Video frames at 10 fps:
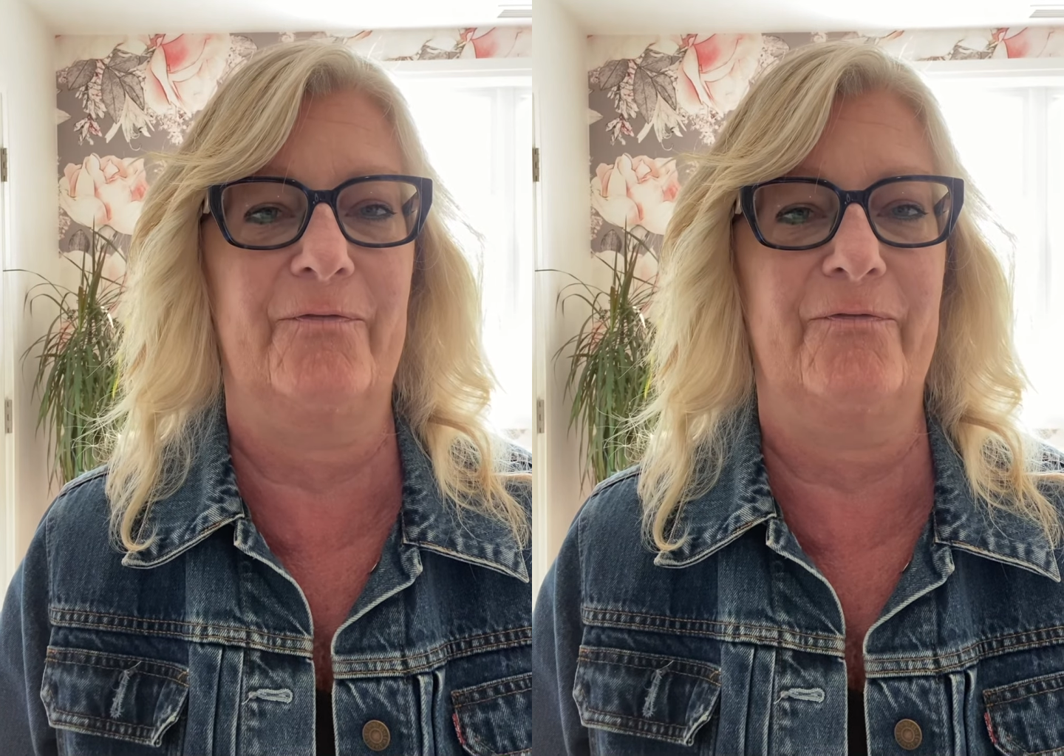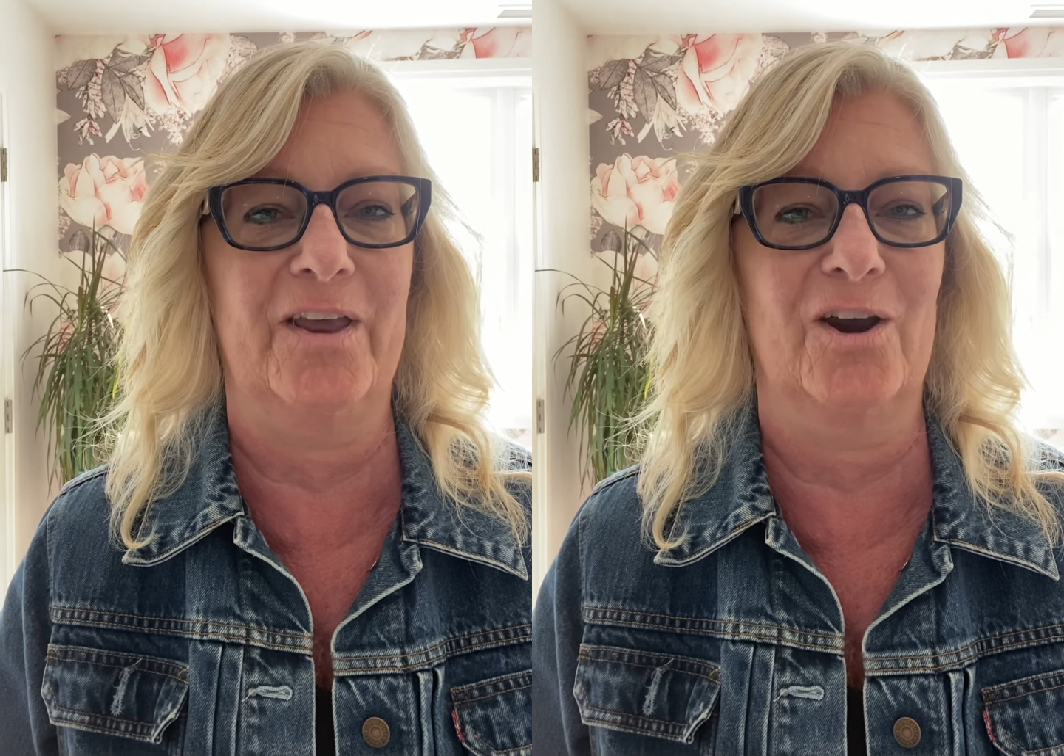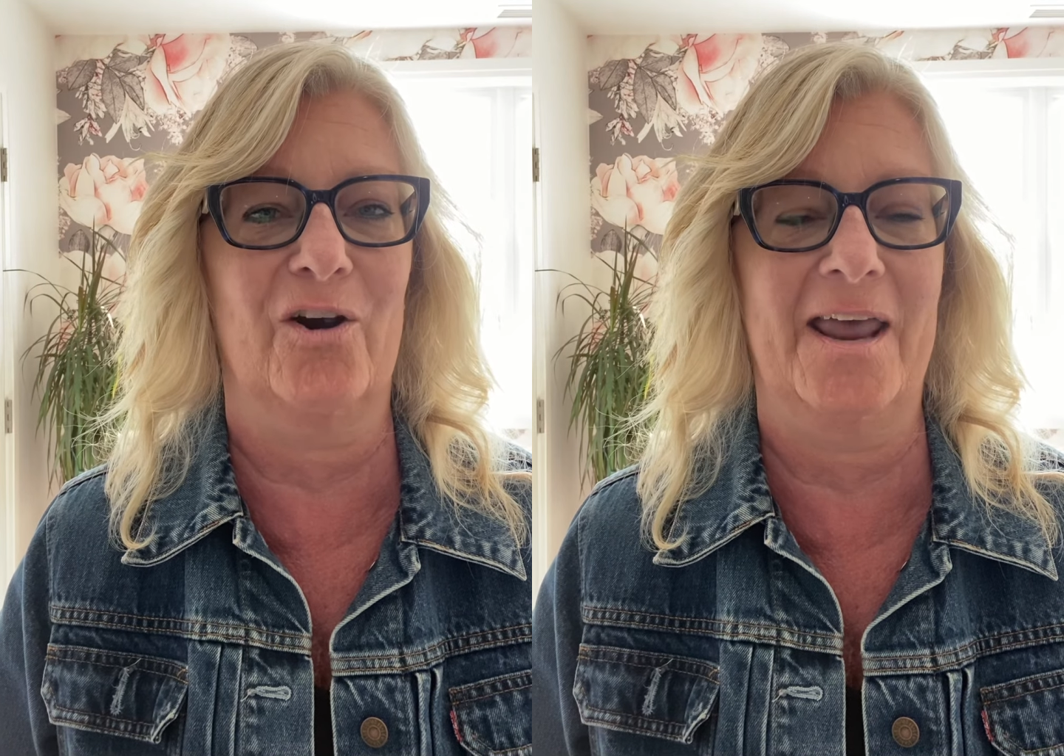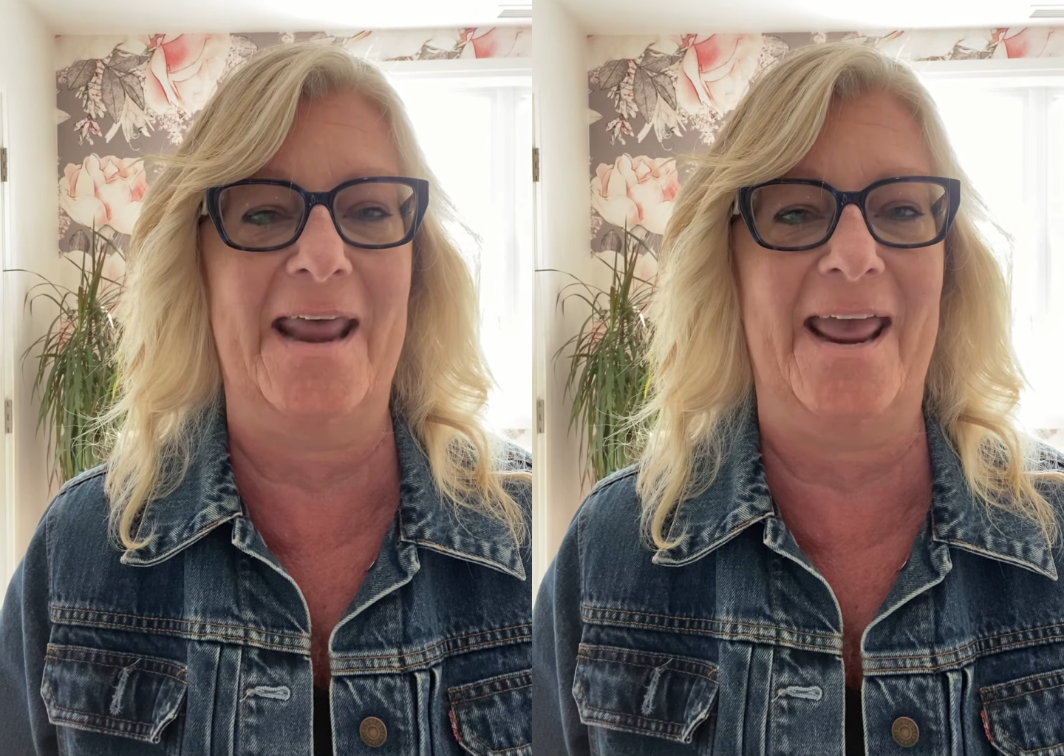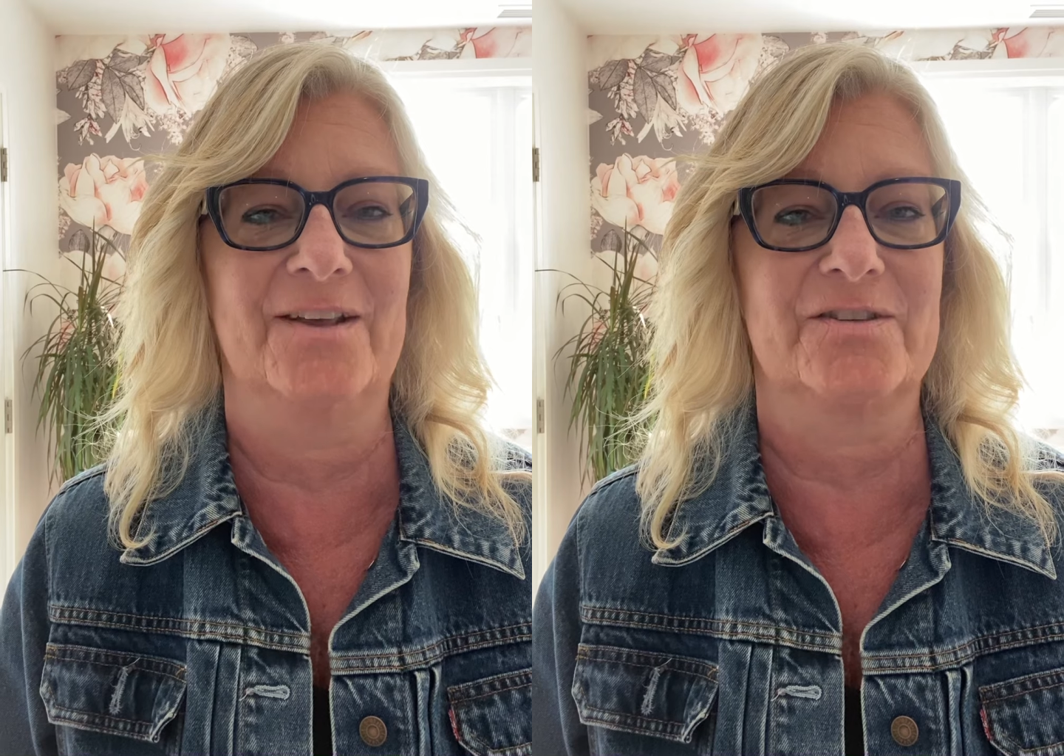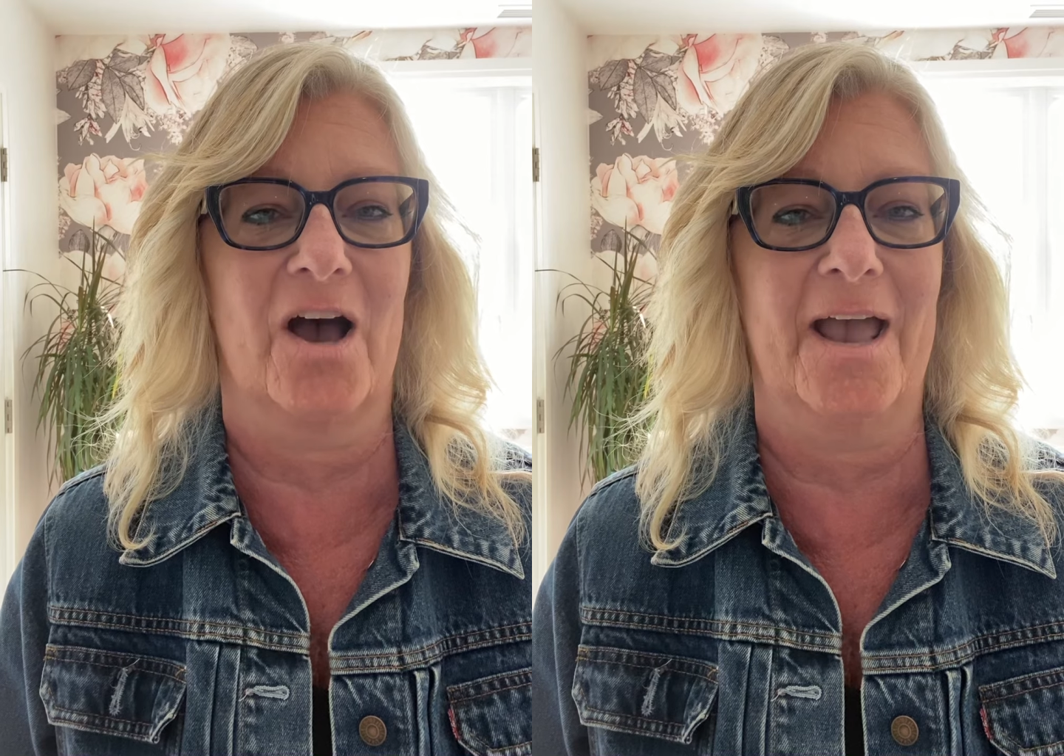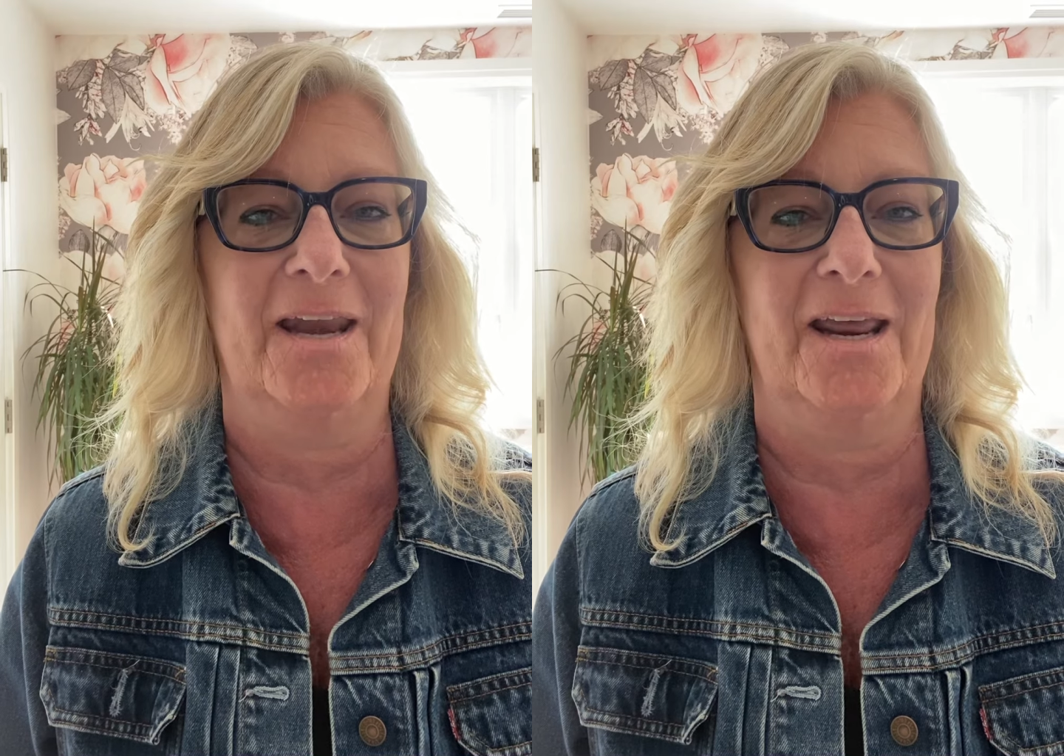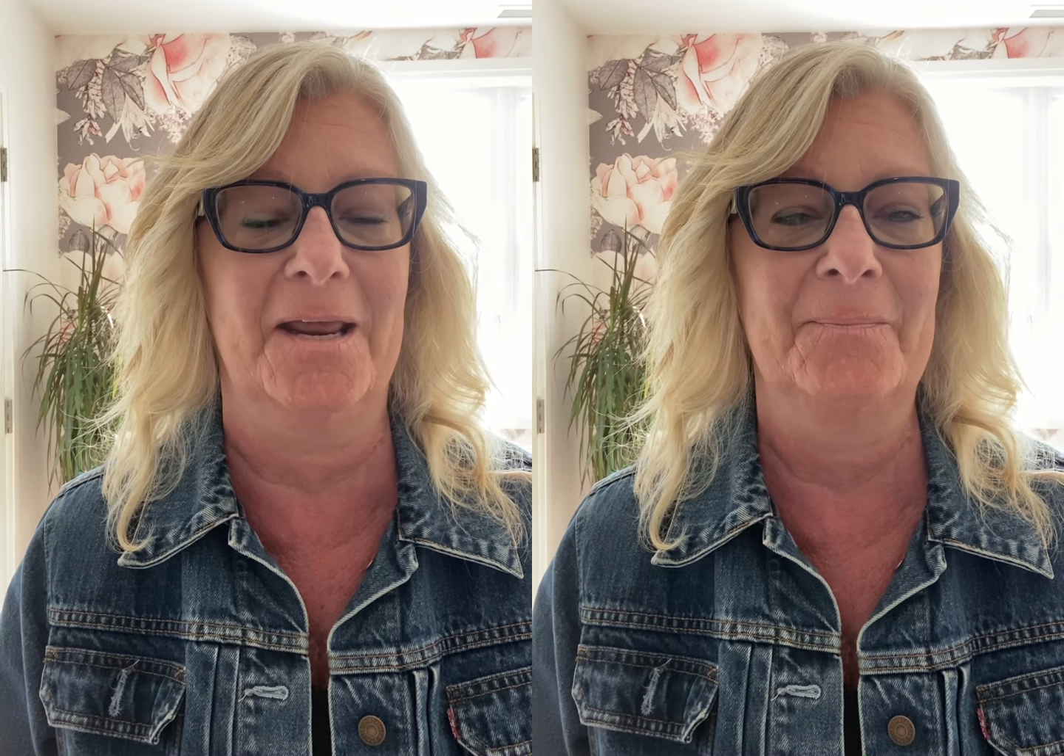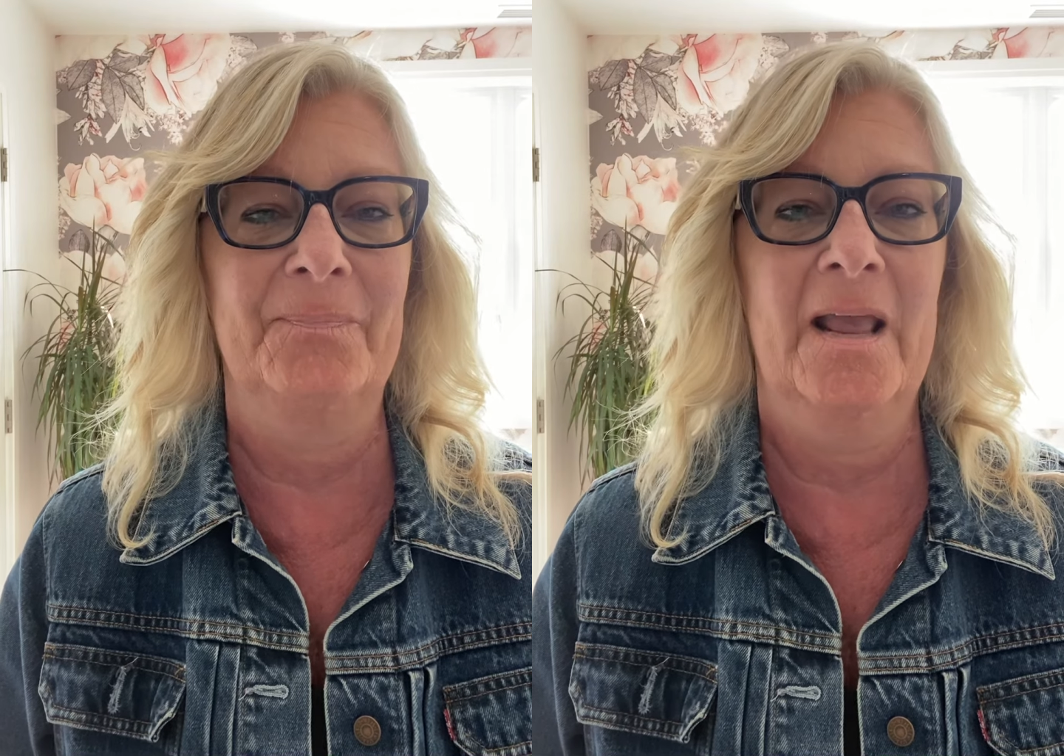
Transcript: fear and anxiety.